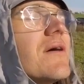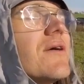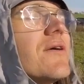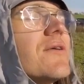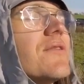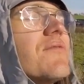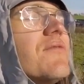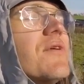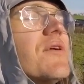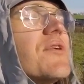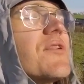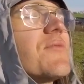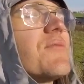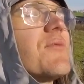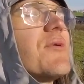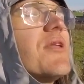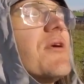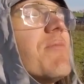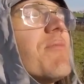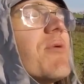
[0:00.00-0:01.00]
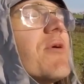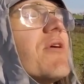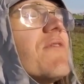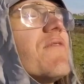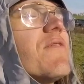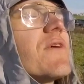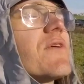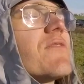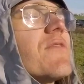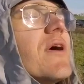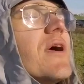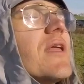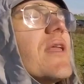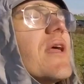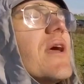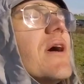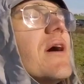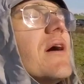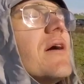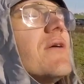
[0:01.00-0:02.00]
Earth feels pretty perfect right
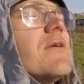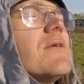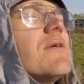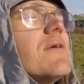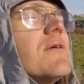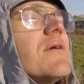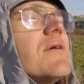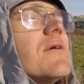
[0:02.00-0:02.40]
now.